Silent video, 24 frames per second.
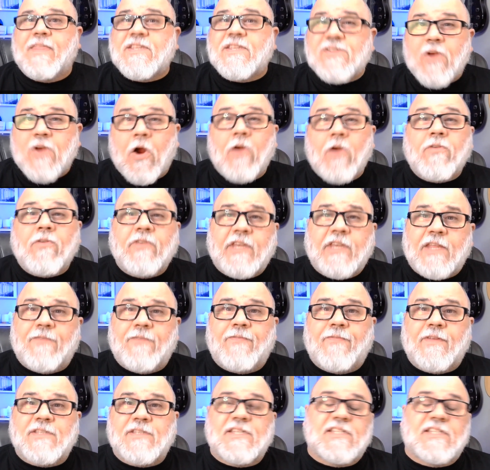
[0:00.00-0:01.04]
this Cardinal
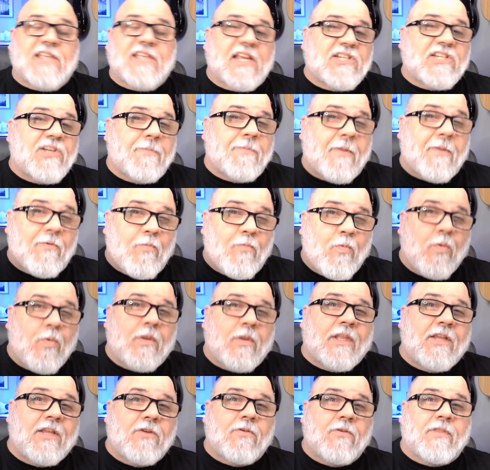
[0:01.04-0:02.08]
defense has actually been
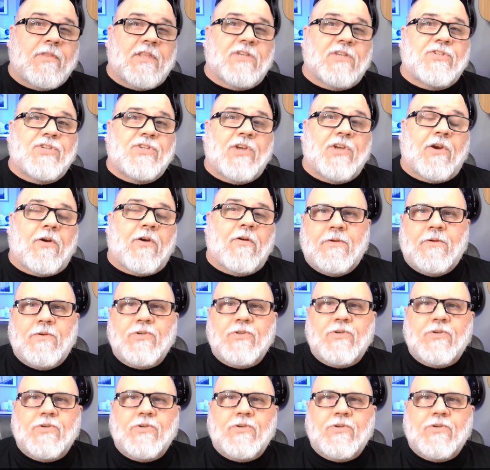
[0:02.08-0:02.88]
really good this year.